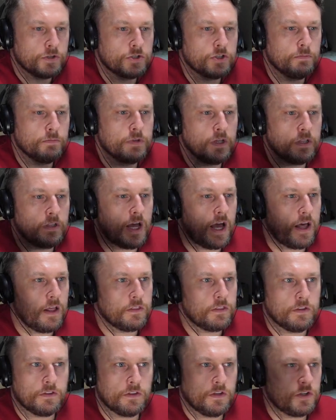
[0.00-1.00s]
something that
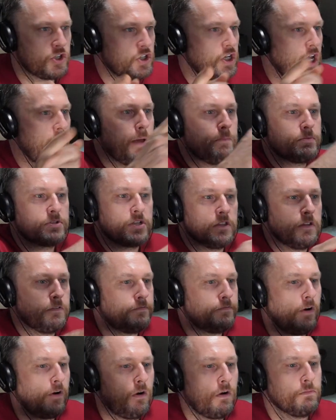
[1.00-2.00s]
the shapes and the
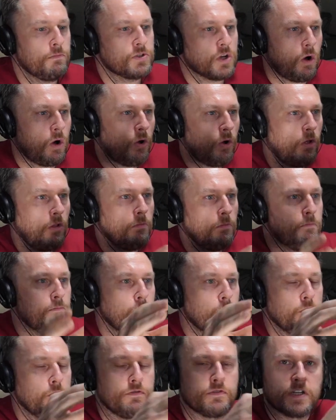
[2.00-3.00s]
forms all
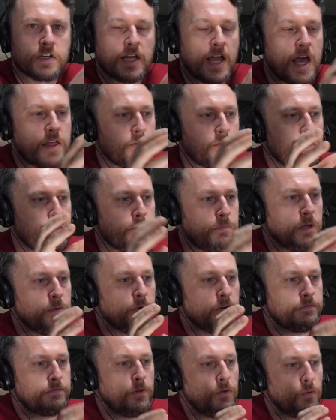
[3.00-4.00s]
move together in a
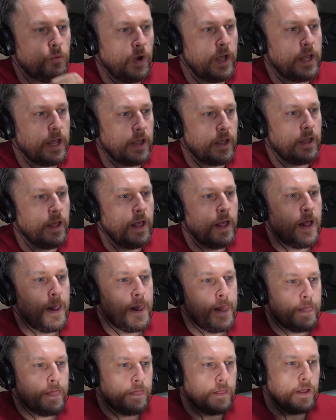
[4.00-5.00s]
beautiful way,
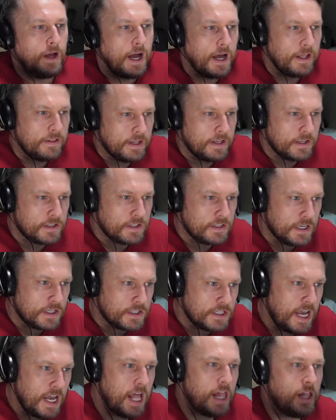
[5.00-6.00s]
and they
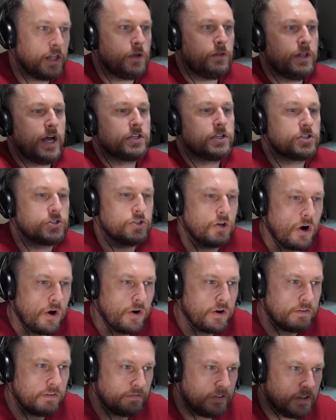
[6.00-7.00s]
tell you that
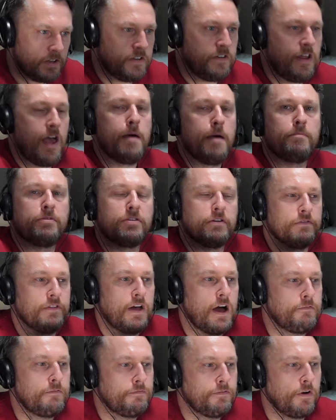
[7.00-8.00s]
story of the depth of
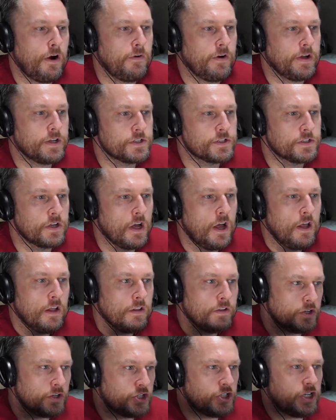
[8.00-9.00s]
that forest,
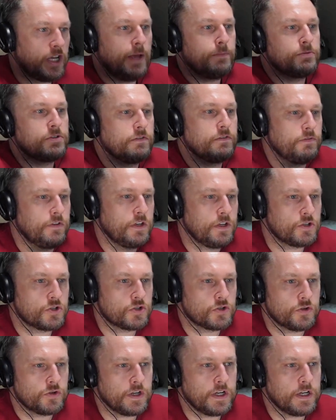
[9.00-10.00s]
the shapes of these
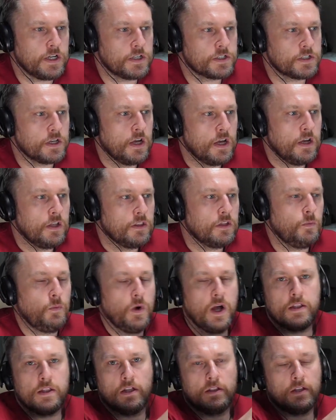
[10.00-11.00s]
trees, the
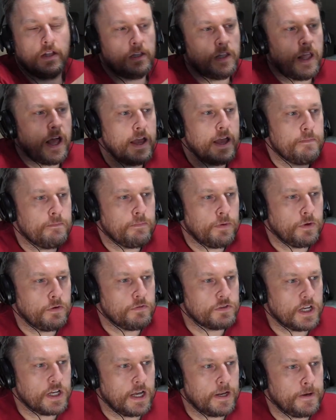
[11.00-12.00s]
way that the light
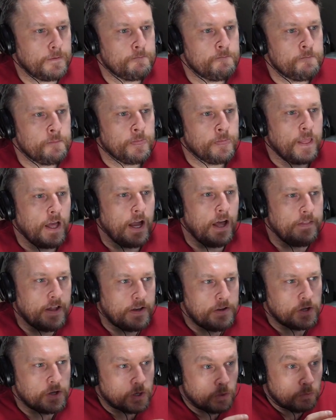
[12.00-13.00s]
moves in, and
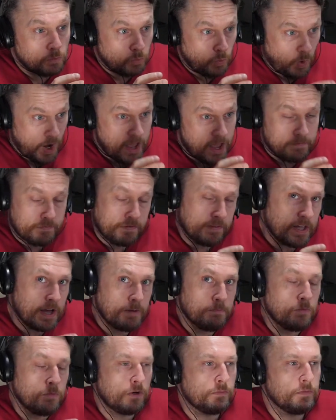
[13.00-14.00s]
then you can wait for
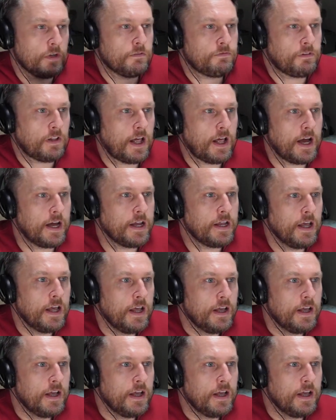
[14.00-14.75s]
that moment of light.